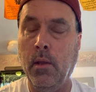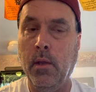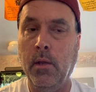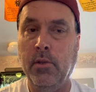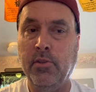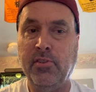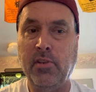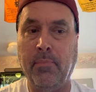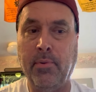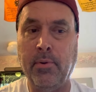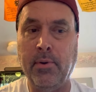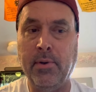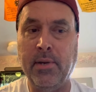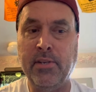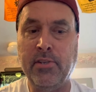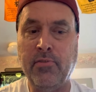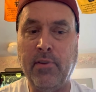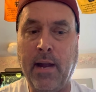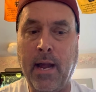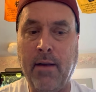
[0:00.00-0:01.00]
So Brewery
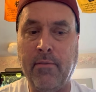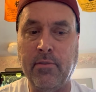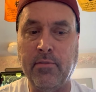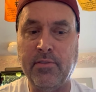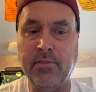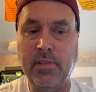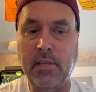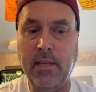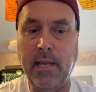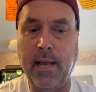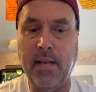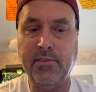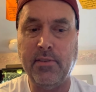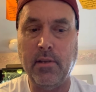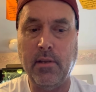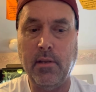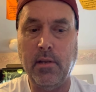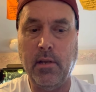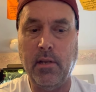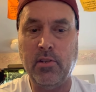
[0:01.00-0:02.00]
Travels, he has
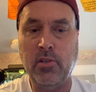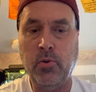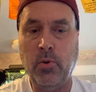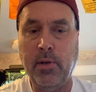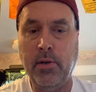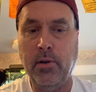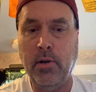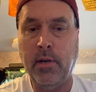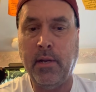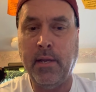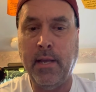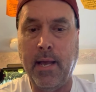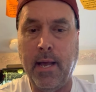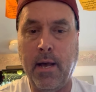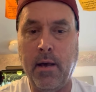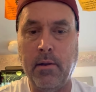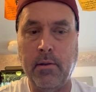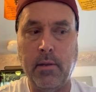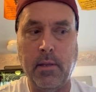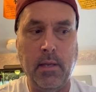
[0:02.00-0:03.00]
a Twitter
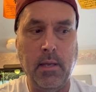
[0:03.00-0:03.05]
account.